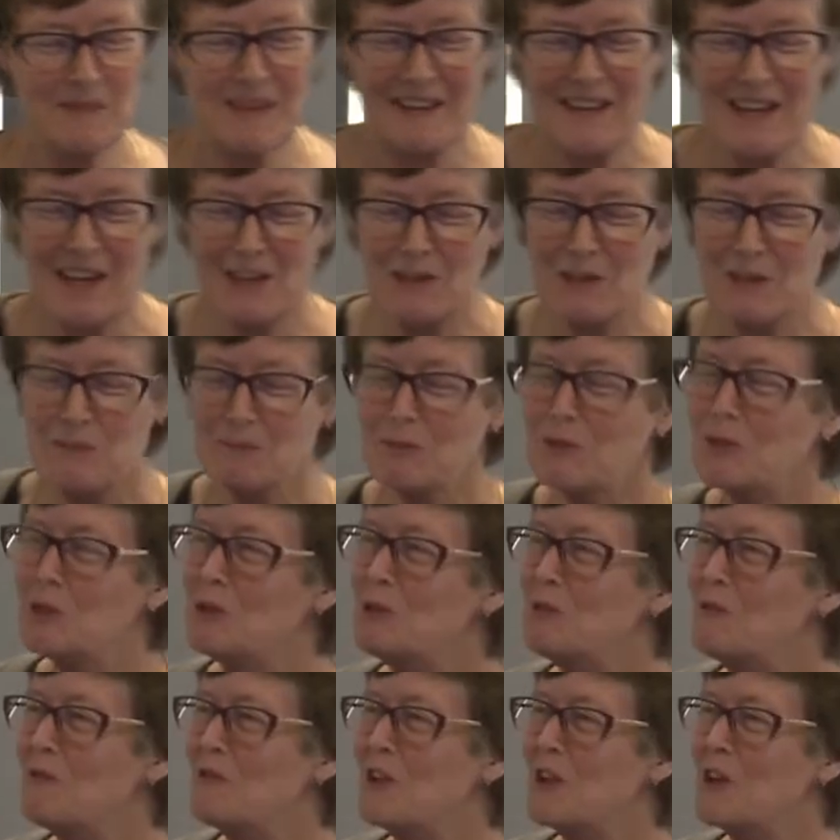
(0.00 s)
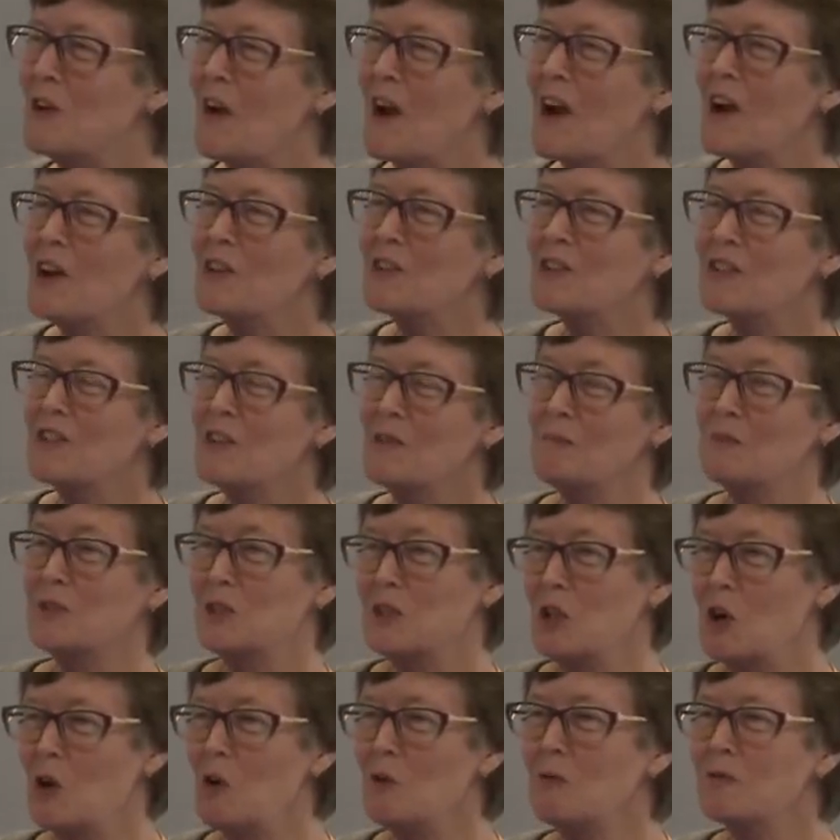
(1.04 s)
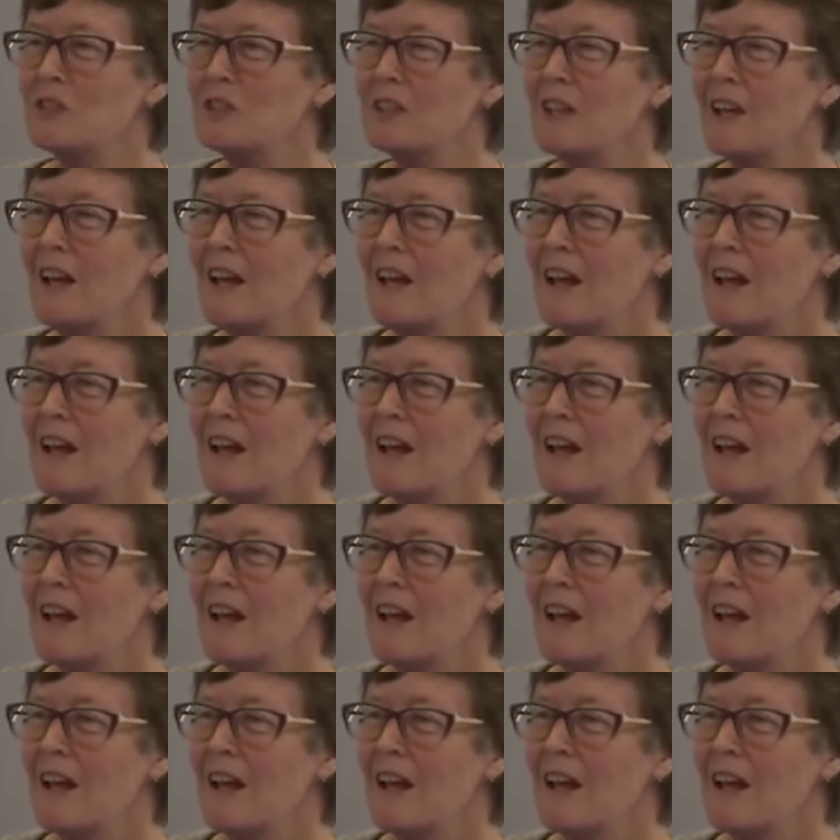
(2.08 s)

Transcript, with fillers: get them to figure out themselves